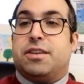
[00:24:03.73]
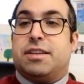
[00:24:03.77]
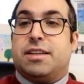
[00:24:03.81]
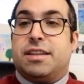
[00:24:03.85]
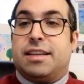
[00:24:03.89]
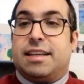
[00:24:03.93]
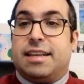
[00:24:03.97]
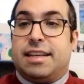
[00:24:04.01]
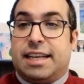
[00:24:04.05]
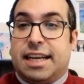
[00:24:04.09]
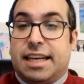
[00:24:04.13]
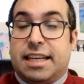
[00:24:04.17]

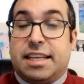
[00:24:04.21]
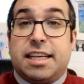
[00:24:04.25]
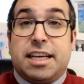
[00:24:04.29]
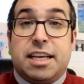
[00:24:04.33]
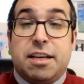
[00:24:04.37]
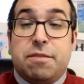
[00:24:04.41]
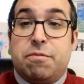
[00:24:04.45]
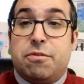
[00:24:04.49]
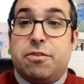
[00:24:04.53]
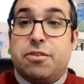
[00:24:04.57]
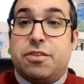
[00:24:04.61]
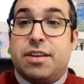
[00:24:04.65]

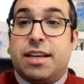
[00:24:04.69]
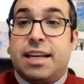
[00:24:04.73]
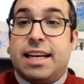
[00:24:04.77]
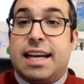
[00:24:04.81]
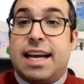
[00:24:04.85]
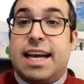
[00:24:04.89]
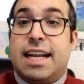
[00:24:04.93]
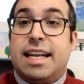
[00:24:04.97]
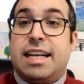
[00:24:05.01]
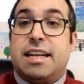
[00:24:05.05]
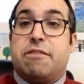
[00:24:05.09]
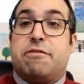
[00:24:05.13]
gatekeepers
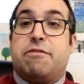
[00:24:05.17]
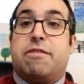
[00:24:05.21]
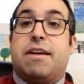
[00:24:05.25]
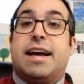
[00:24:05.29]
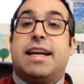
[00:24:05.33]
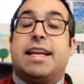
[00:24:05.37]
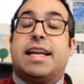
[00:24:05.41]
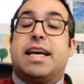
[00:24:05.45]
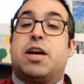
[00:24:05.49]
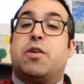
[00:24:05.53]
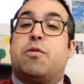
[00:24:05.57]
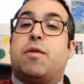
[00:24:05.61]
again,
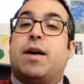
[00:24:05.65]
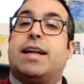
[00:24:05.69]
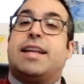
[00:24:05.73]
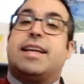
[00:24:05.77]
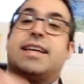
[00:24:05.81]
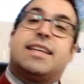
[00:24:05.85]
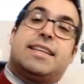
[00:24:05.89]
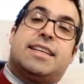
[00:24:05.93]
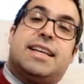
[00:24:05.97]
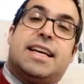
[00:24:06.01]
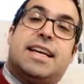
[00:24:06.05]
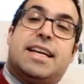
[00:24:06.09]
defining quite
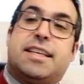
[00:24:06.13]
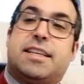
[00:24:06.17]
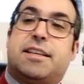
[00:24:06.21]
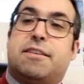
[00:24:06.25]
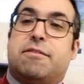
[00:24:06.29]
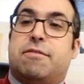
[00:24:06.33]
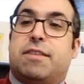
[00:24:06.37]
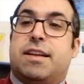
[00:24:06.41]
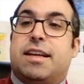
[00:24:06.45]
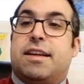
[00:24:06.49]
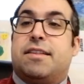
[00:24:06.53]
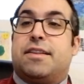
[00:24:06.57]

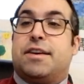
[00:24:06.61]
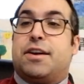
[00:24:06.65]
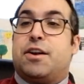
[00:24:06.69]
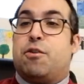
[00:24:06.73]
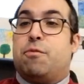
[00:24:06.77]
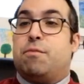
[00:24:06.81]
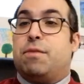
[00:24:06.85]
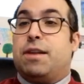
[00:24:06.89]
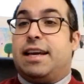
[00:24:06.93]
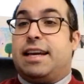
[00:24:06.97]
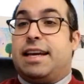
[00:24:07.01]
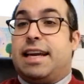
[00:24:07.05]
excessively their
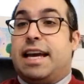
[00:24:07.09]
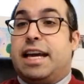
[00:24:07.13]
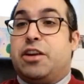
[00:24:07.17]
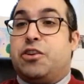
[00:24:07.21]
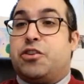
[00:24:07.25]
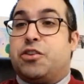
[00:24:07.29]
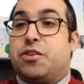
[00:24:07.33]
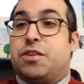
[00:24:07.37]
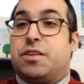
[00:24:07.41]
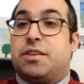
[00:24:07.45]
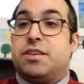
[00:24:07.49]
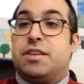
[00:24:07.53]

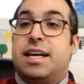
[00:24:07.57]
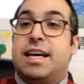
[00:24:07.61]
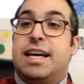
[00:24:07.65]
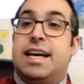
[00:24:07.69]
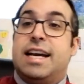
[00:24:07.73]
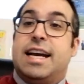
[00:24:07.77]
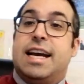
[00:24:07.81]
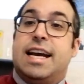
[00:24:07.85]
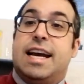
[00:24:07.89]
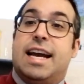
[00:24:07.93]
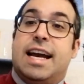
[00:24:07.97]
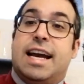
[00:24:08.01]
obligations
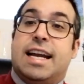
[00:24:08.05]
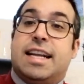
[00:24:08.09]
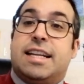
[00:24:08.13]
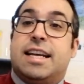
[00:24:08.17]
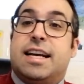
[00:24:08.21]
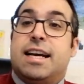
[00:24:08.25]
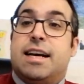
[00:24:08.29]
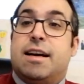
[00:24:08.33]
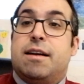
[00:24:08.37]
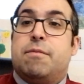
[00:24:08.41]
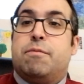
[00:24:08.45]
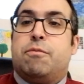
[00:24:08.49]
and
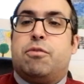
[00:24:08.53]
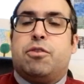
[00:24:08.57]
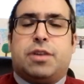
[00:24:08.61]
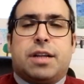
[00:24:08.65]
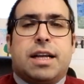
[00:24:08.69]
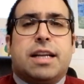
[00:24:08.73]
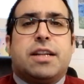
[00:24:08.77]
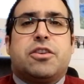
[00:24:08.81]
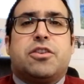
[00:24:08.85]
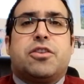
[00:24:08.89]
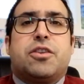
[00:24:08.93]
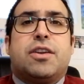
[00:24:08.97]

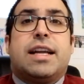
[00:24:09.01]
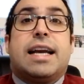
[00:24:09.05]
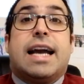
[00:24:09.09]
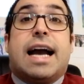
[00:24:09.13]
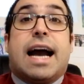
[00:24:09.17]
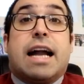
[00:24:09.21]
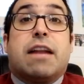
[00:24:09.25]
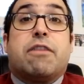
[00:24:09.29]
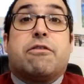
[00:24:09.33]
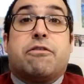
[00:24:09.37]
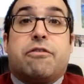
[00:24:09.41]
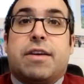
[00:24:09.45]
potentially
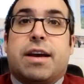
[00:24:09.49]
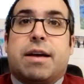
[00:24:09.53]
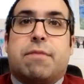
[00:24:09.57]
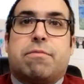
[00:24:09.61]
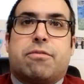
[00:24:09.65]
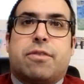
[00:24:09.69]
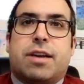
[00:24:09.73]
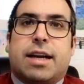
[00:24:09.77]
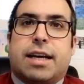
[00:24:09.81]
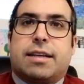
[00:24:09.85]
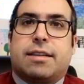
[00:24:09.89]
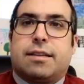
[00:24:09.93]
unfair
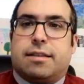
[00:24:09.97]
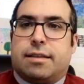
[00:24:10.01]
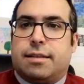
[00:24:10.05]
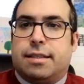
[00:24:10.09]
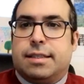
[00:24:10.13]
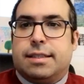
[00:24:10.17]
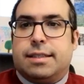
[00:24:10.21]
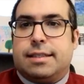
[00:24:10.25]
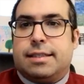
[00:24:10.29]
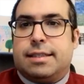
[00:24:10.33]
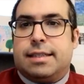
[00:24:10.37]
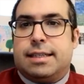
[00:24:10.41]

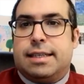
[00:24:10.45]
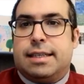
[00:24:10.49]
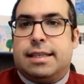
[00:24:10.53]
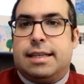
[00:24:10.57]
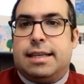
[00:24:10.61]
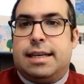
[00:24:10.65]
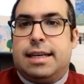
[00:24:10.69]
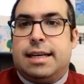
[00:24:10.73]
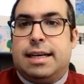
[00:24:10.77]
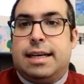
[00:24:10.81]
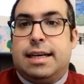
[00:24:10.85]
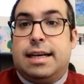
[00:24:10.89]
practices.
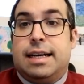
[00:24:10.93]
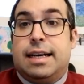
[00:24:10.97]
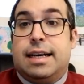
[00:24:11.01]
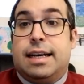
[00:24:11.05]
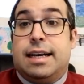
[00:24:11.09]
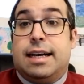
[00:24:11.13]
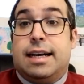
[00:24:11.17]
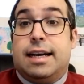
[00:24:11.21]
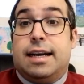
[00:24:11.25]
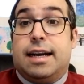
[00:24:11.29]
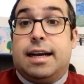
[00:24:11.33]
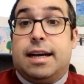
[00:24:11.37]

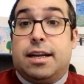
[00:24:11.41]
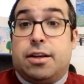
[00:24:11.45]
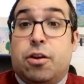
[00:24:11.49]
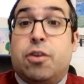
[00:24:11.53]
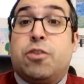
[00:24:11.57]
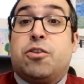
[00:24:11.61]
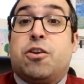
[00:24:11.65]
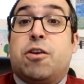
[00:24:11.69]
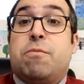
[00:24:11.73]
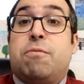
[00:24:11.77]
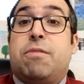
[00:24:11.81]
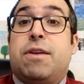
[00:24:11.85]
And
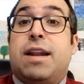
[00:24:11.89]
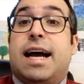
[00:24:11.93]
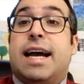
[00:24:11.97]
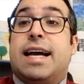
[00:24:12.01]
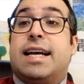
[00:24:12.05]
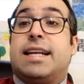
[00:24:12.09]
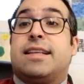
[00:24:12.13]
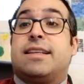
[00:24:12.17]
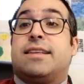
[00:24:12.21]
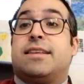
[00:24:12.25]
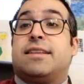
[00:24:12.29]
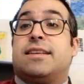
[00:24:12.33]

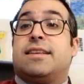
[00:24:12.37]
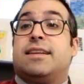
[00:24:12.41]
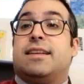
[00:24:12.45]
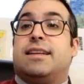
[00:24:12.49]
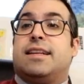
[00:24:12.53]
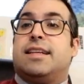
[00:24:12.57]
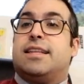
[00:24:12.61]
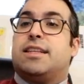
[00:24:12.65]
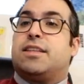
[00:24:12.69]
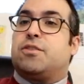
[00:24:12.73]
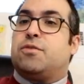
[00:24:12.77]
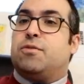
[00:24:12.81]
non-compliance
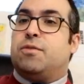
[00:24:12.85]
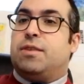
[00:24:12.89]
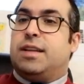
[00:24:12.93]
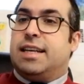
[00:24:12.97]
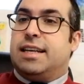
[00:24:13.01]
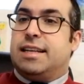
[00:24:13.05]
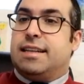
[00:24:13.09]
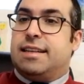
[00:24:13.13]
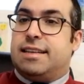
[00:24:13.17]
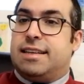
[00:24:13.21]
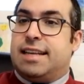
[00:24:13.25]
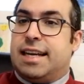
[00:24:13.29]
leads to legal
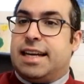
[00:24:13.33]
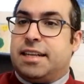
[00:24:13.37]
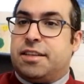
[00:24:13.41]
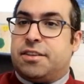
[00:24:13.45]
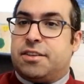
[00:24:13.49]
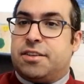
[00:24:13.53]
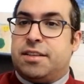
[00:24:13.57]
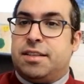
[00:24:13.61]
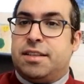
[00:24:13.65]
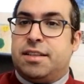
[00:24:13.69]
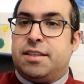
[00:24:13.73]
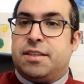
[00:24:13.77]

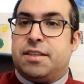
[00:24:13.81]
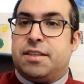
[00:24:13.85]
sanctions,